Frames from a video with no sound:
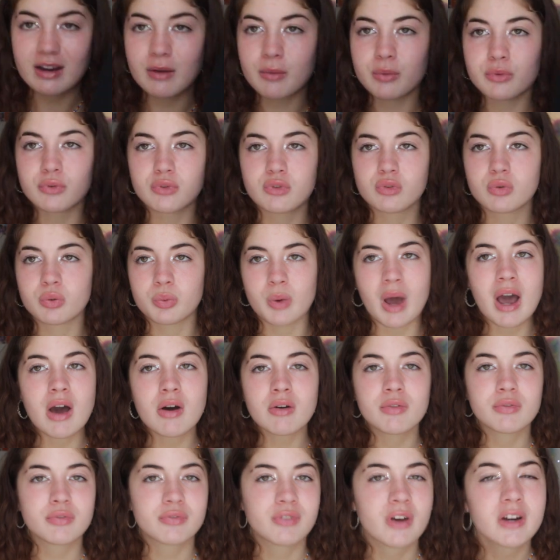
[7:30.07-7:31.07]
It was
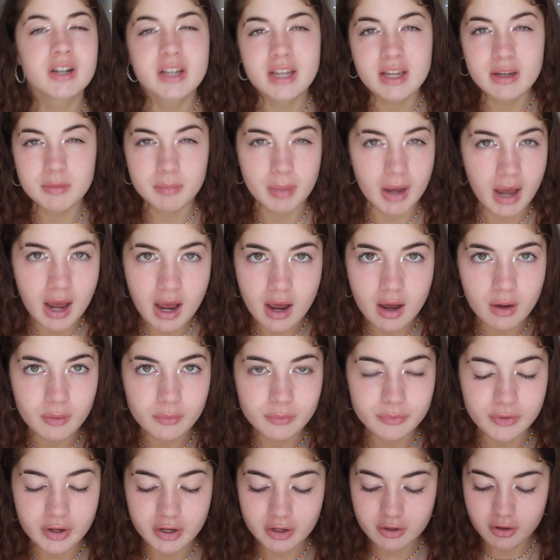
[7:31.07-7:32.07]
12 fucking
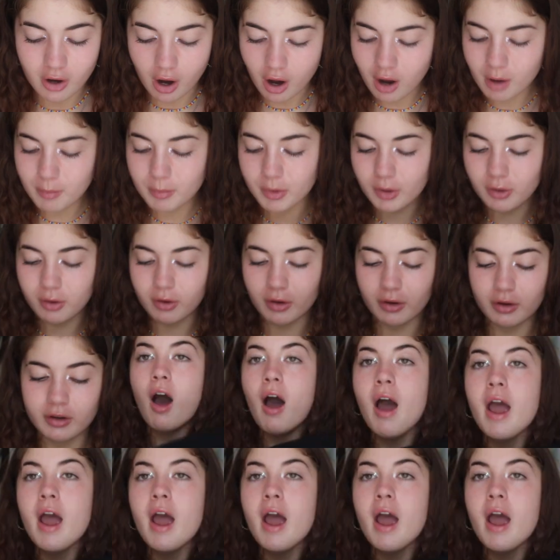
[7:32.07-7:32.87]
pounds, like come on.